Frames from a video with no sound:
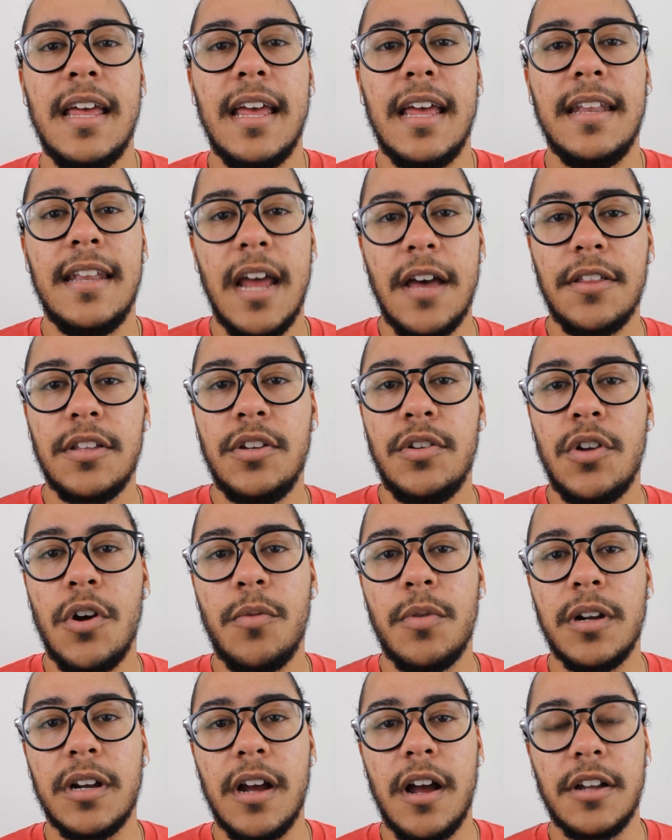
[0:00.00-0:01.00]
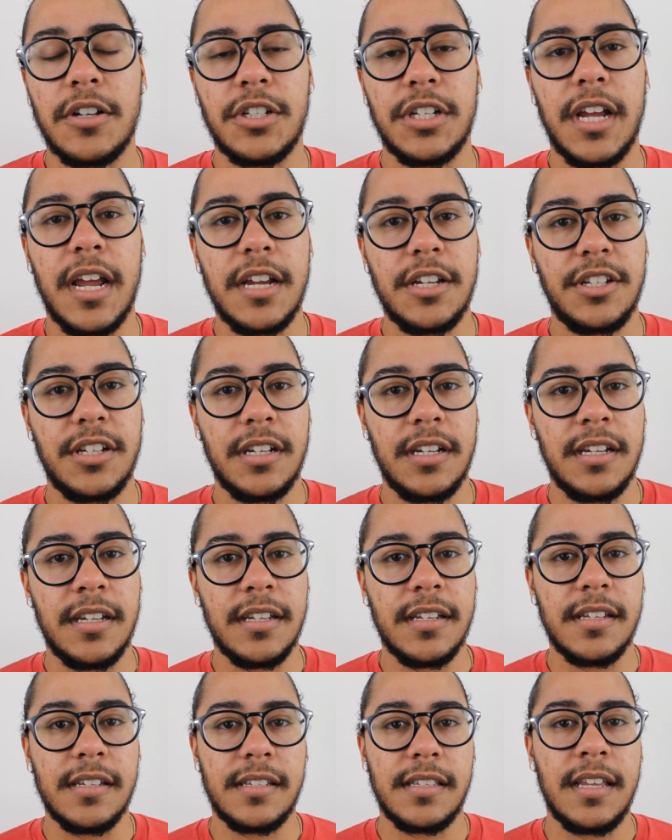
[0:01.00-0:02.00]
Now that you know what a conjugation
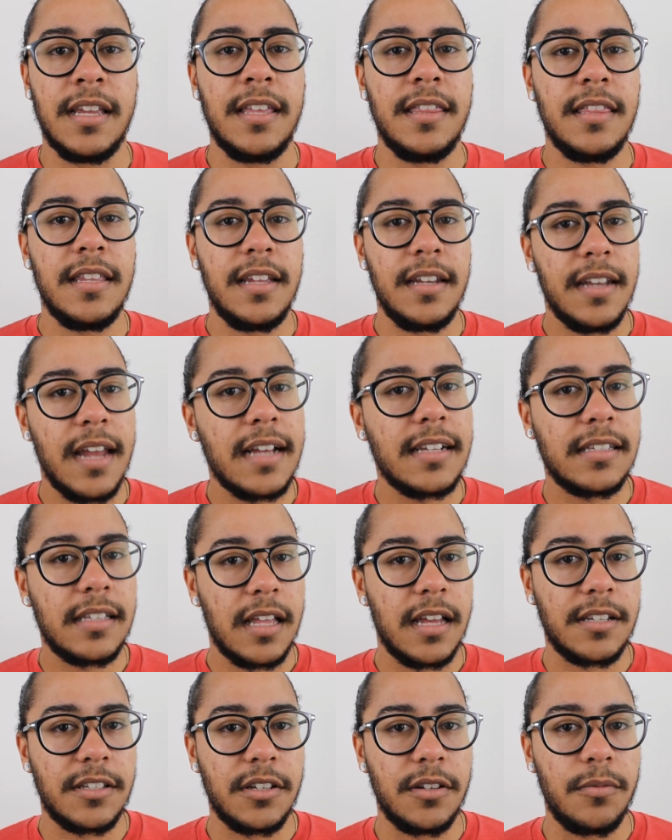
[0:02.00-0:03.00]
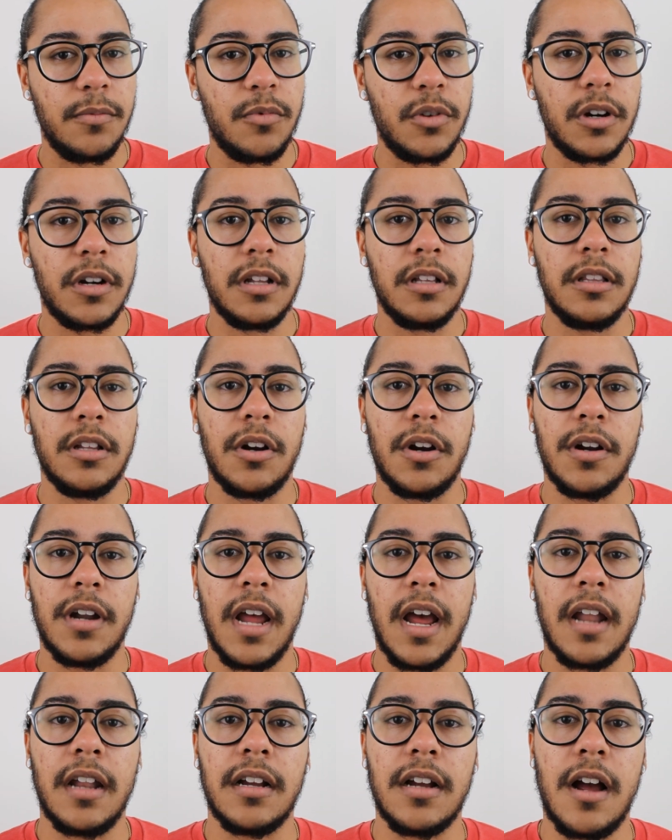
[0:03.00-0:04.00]
is, in the next lesson we're going to learn
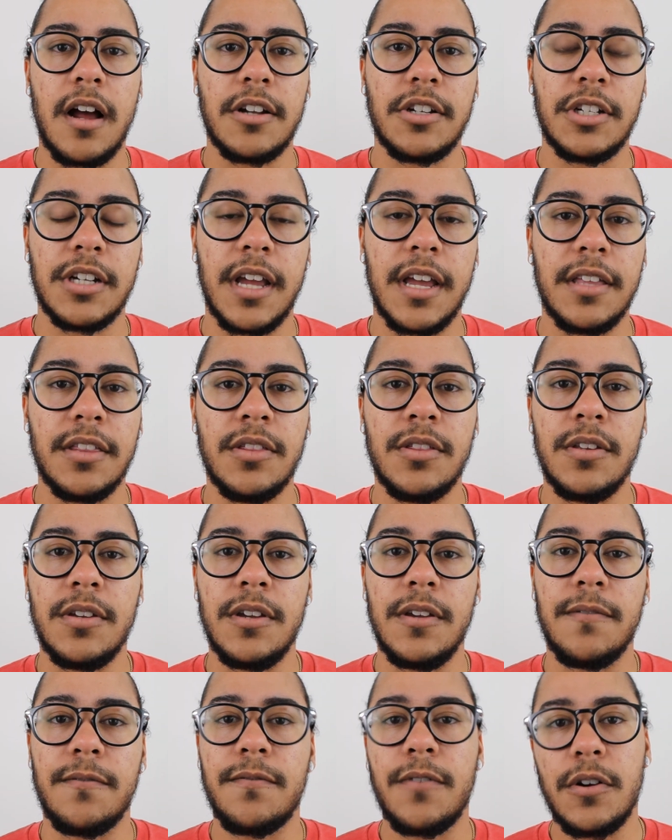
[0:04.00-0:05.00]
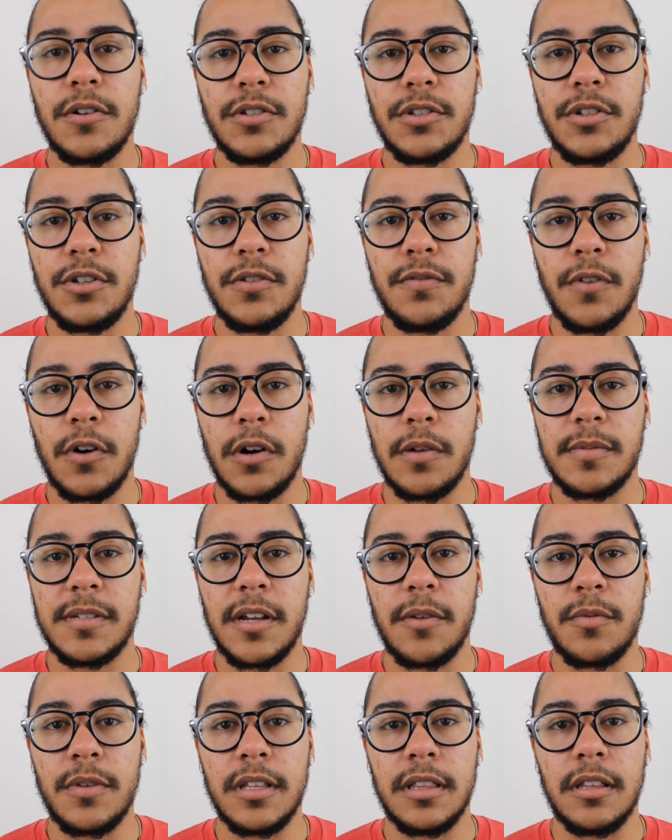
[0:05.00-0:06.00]
how to conjugate the first two verbs
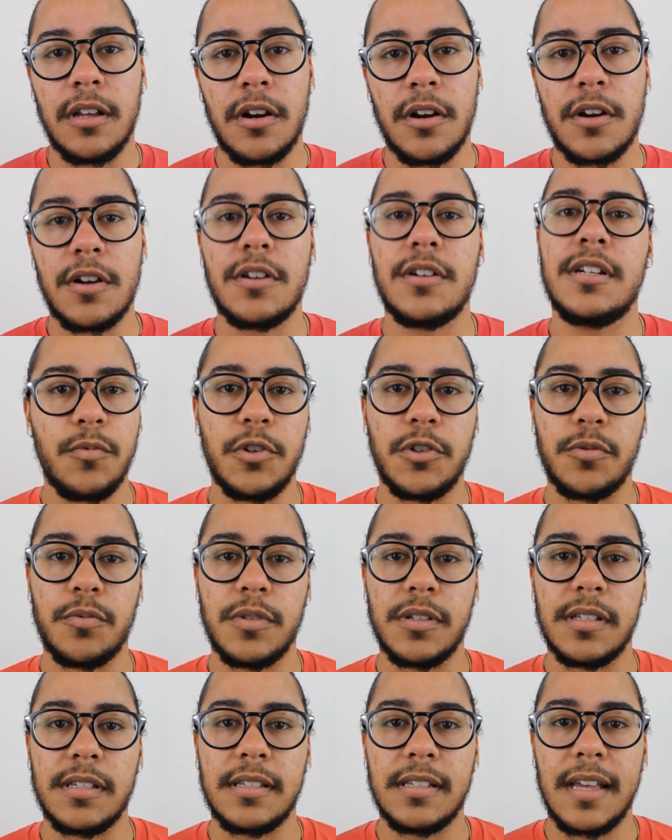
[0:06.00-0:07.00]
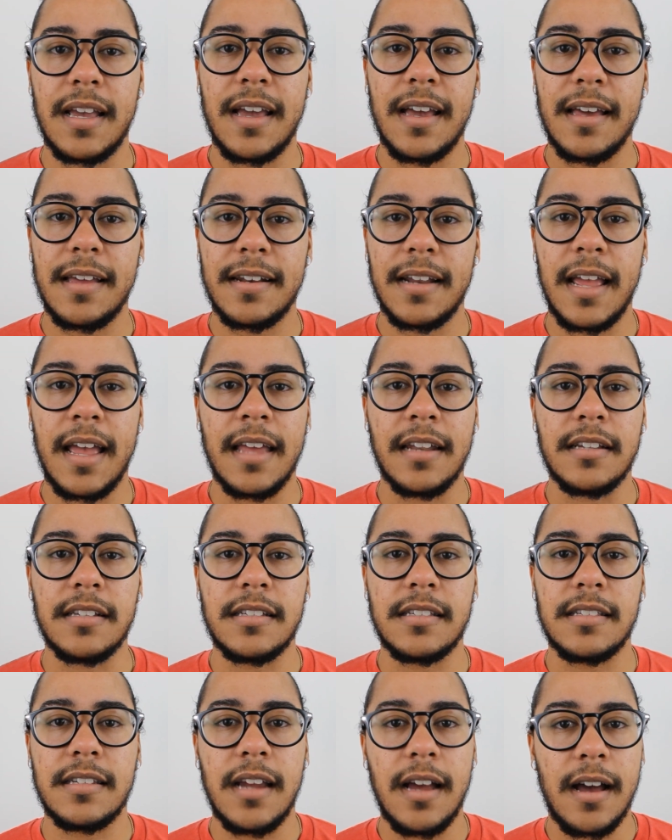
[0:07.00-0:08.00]
that we learned, which was ser and
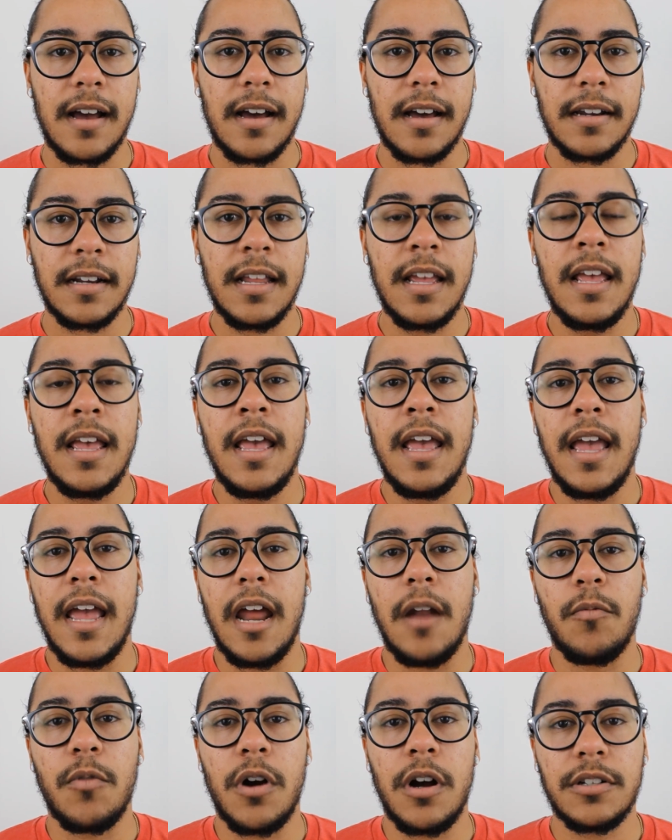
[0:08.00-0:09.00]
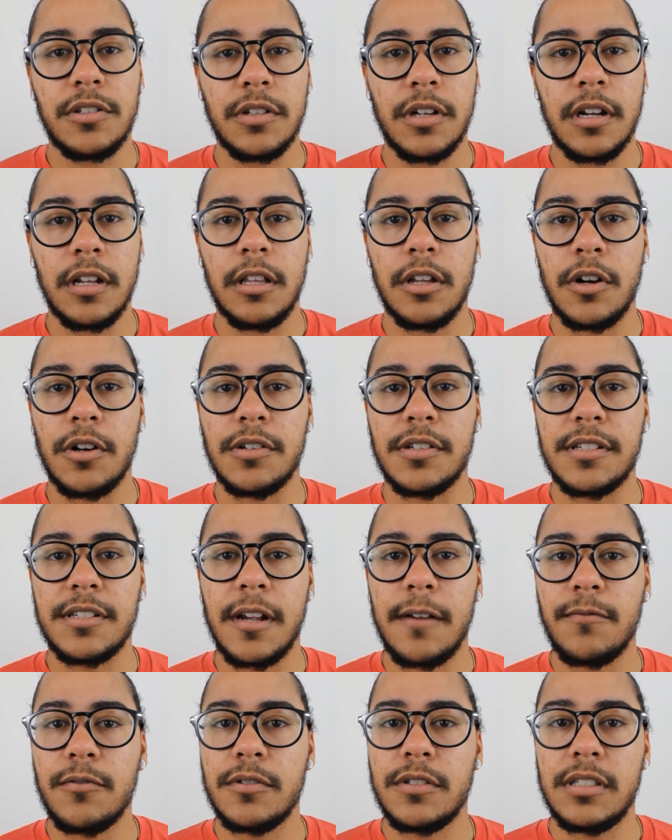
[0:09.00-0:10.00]
estar, and we're also going to learn
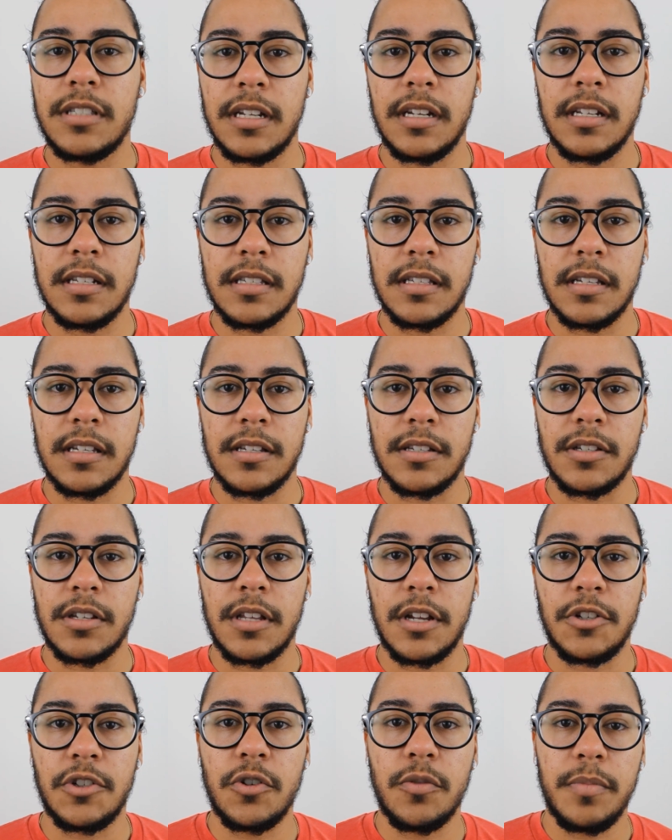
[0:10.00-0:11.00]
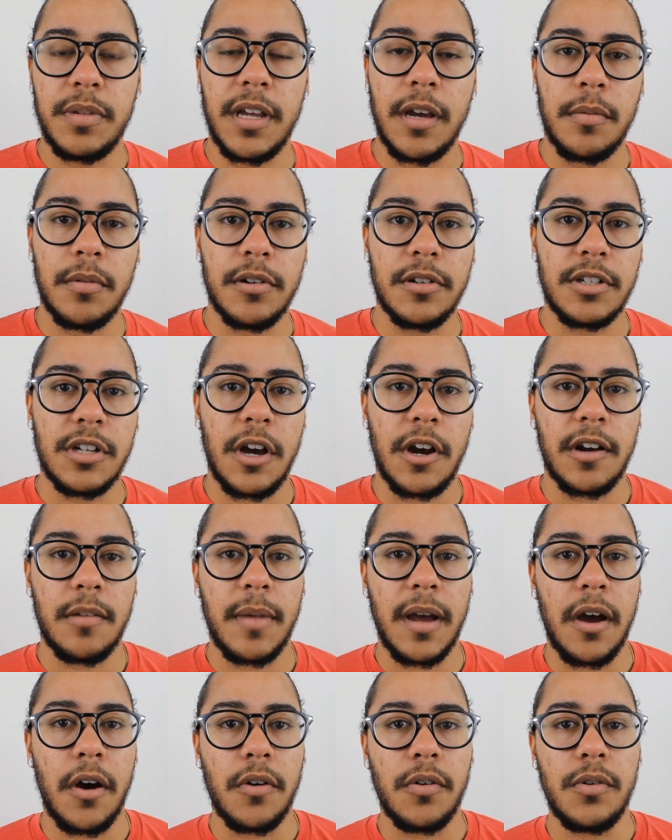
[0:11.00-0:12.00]
several sentences so that you'll be able to talk
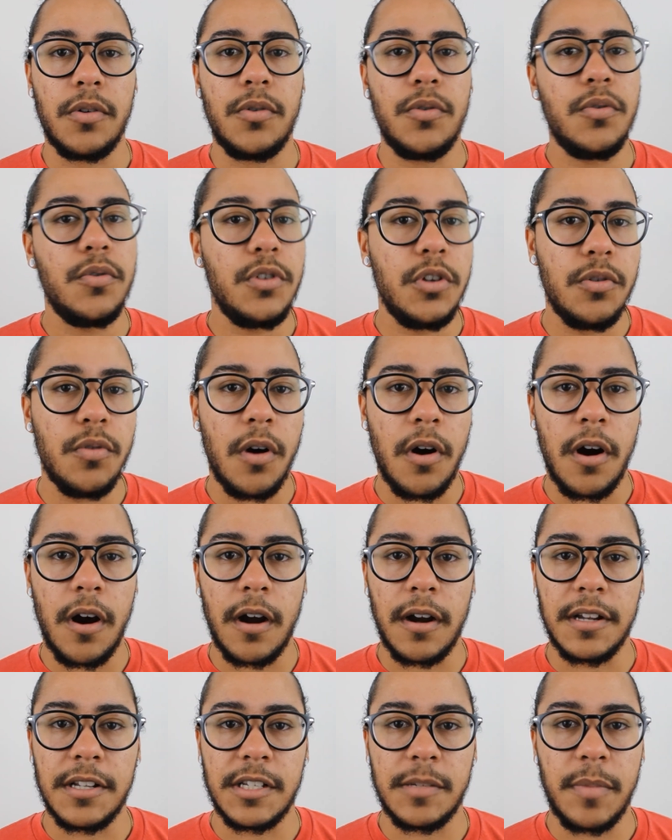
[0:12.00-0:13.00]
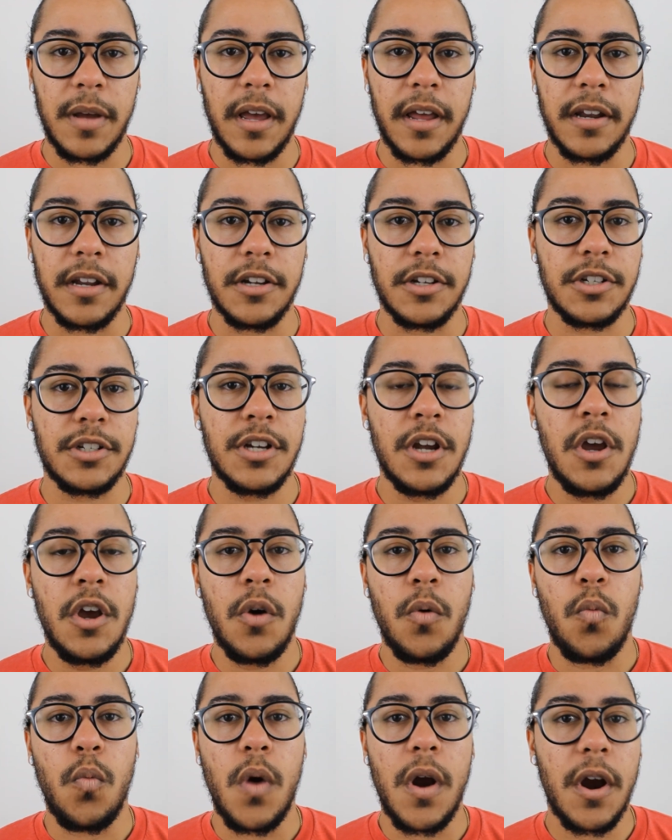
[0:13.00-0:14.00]
about who you are in Spanish,
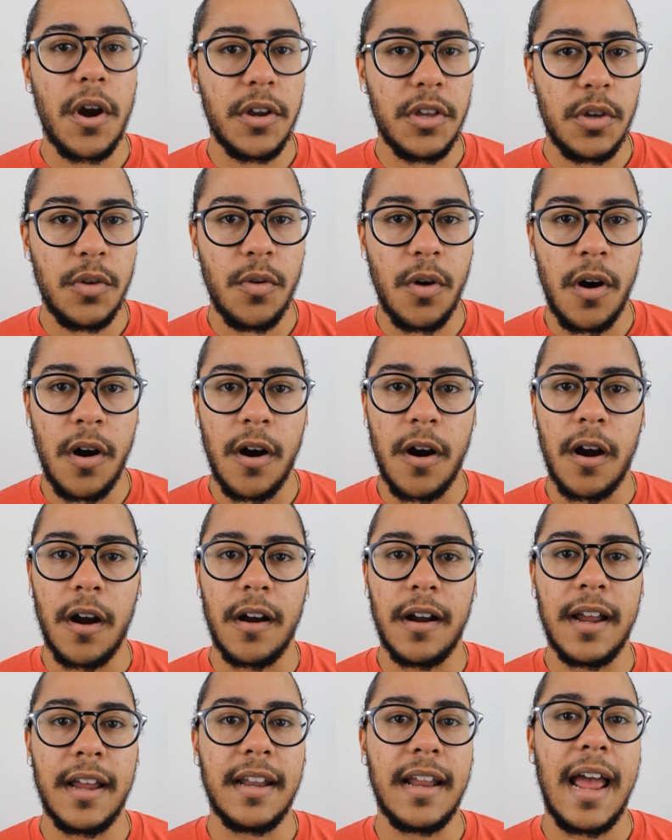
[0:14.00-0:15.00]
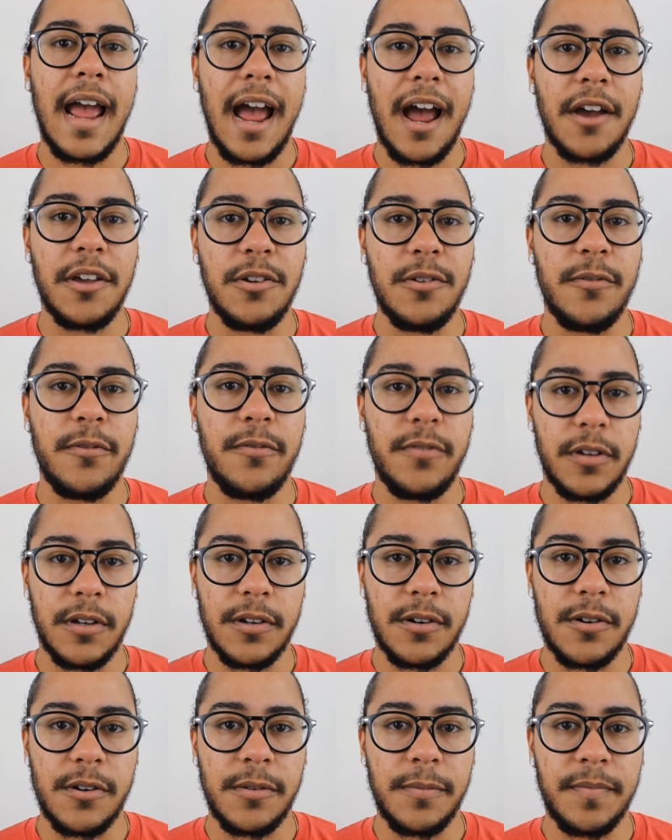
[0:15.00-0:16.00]
where you are, and how you
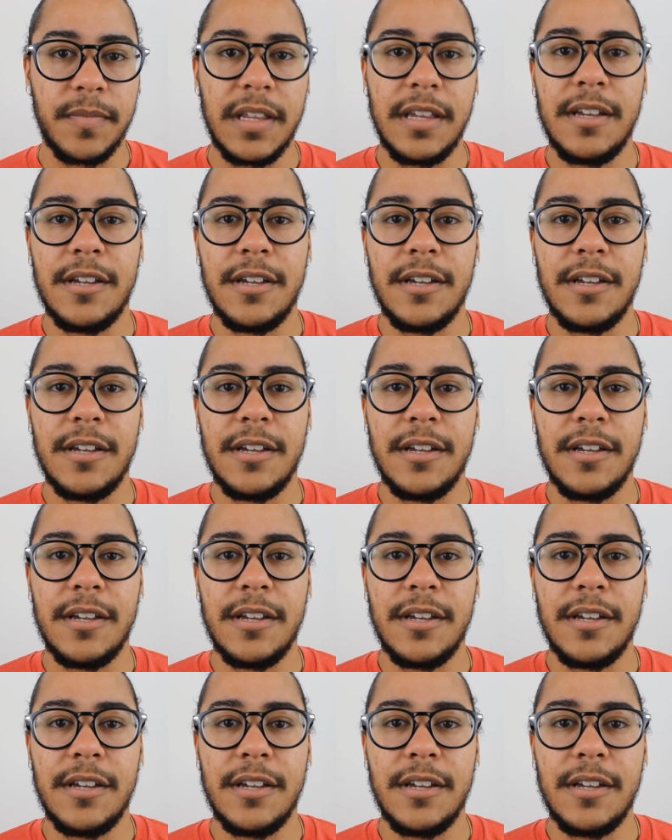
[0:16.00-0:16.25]
feel.